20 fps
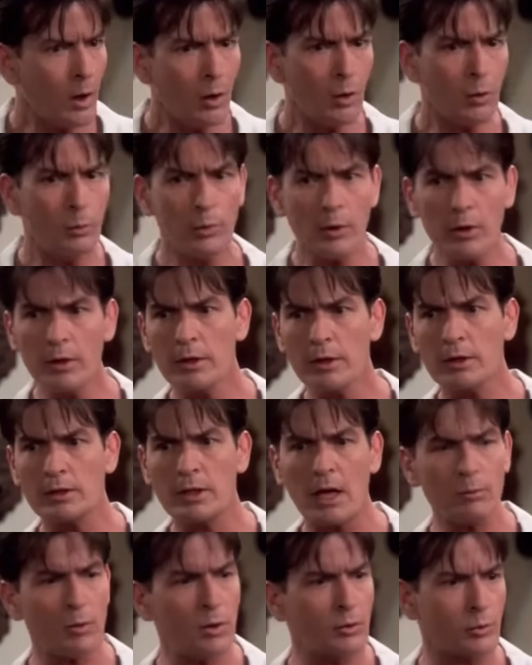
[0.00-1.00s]
Oh,
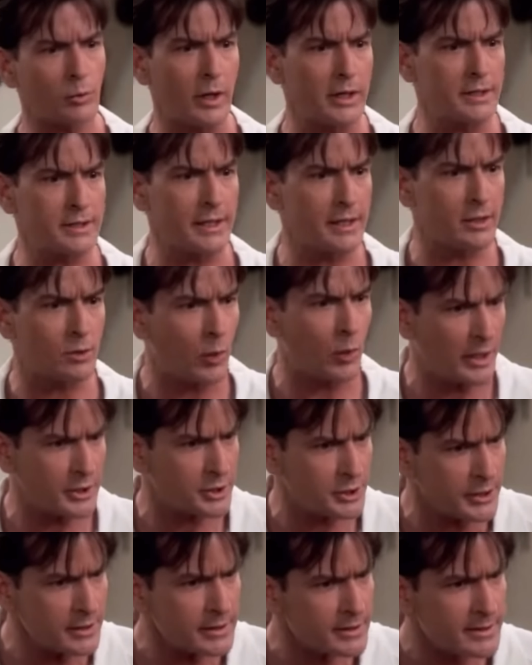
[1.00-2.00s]
brilliant. That won't raise any
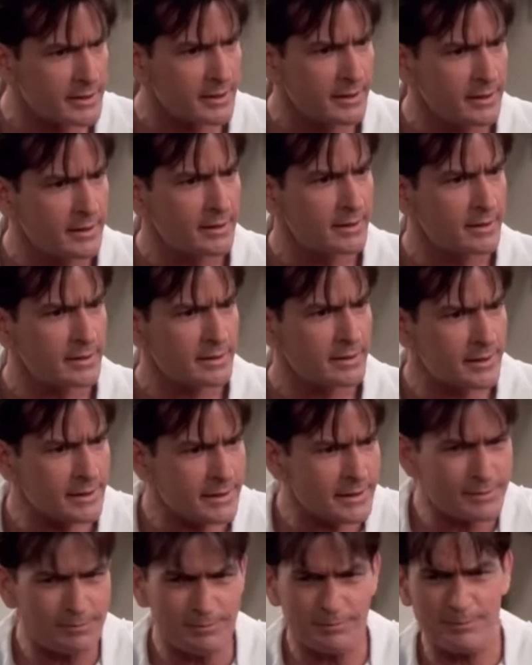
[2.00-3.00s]
questions.
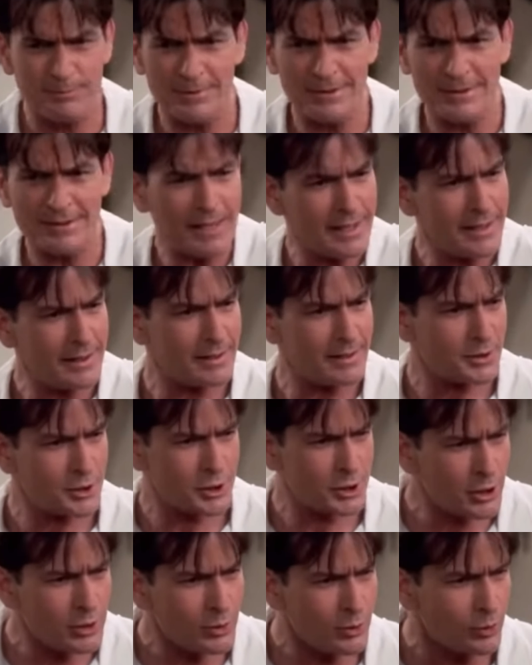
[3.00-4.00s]
Just stick it in a
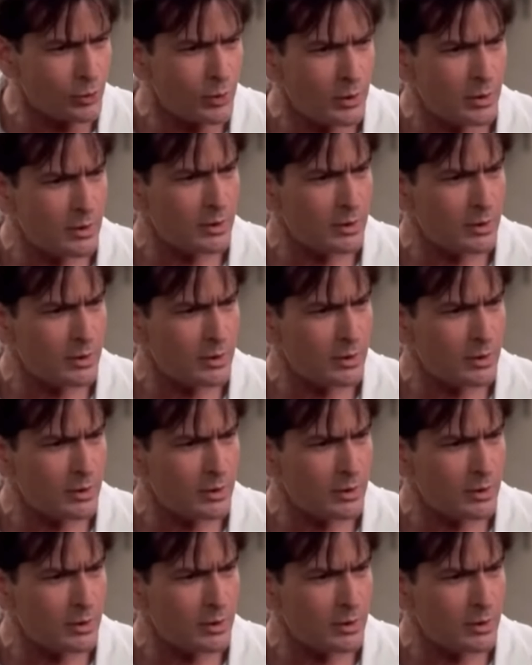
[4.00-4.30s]
shoe.